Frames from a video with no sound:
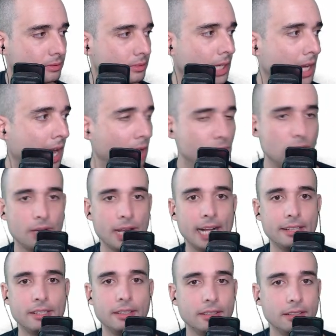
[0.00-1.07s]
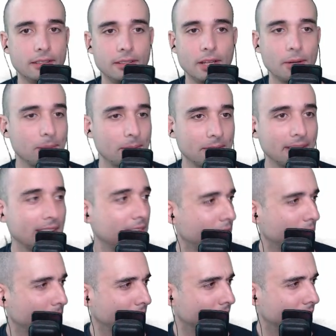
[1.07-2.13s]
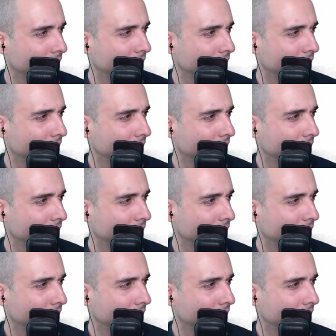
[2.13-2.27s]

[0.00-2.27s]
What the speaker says: How to Calculate, no, that's not right.